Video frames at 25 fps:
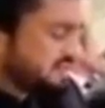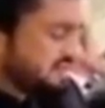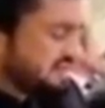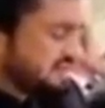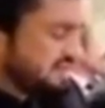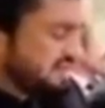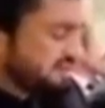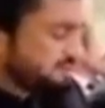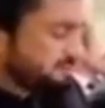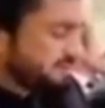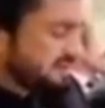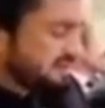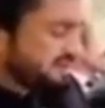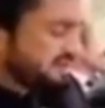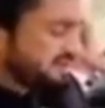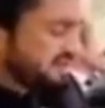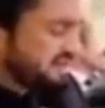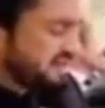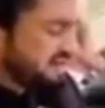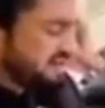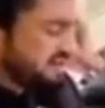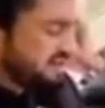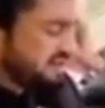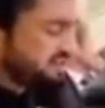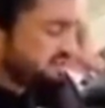especially
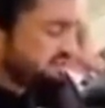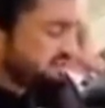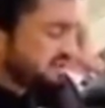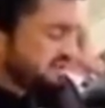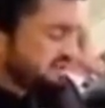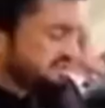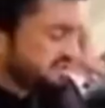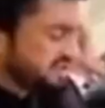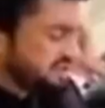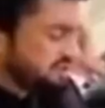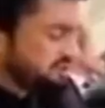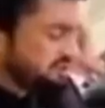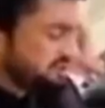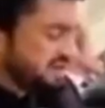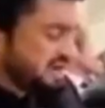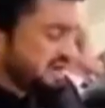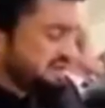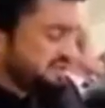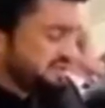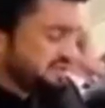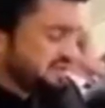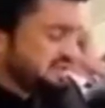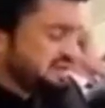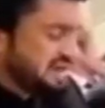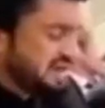under stress
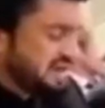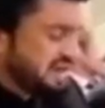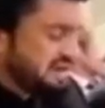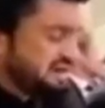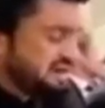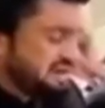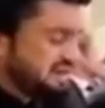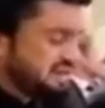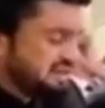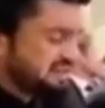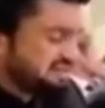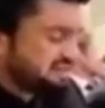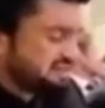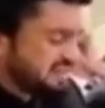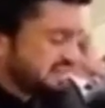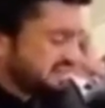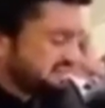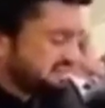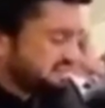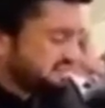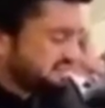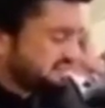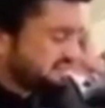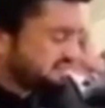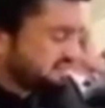education and health
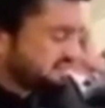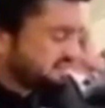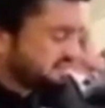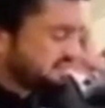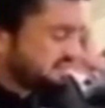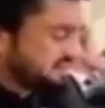sectors.